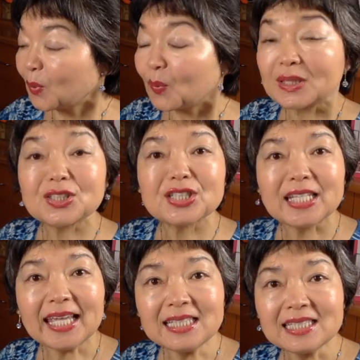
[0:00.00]
was
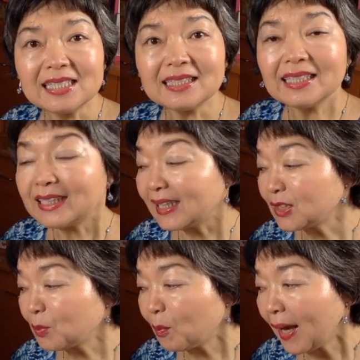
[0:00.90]
changing
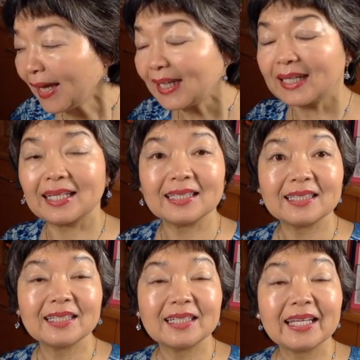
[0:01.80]
his mind.
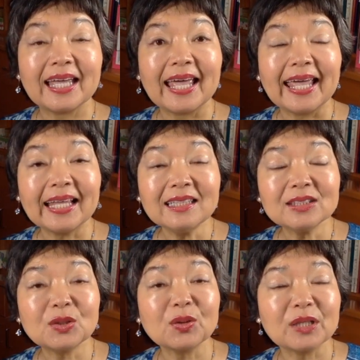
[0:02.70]
And
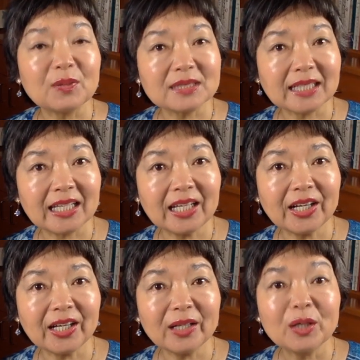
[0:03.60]
so he was a
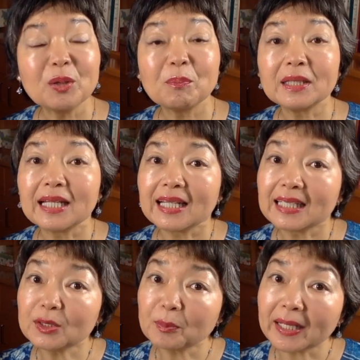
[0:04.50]
killer, but a
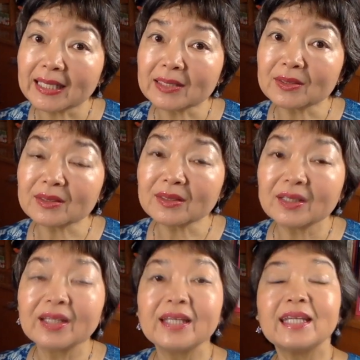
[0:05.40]
little by little,
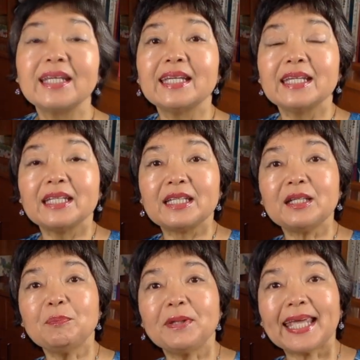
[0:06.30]

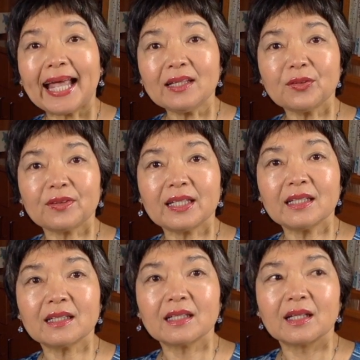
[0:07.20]
he began to
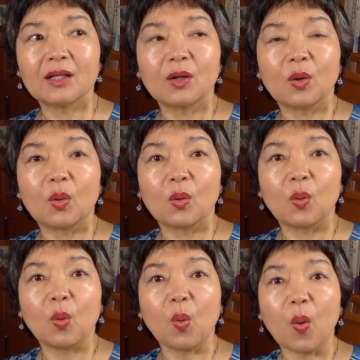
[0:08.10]
think,
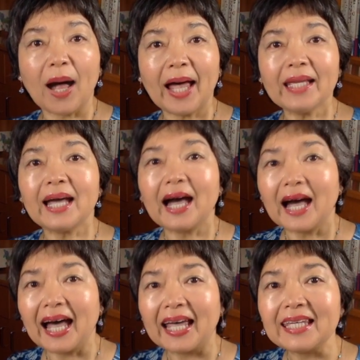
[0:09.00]
why
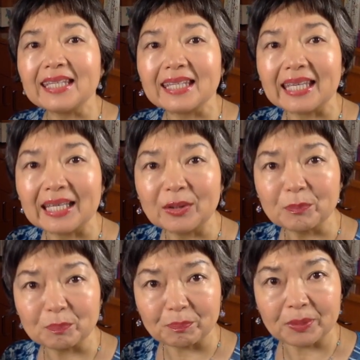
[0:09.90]
I kill
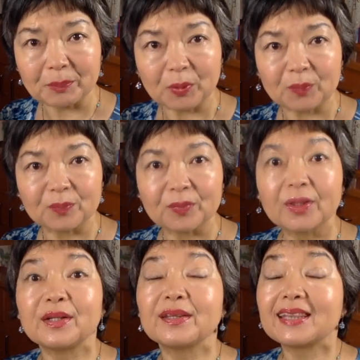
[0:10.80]
people.
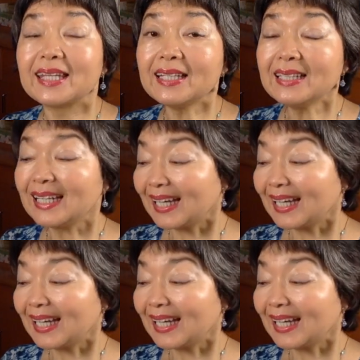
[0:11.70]
Then,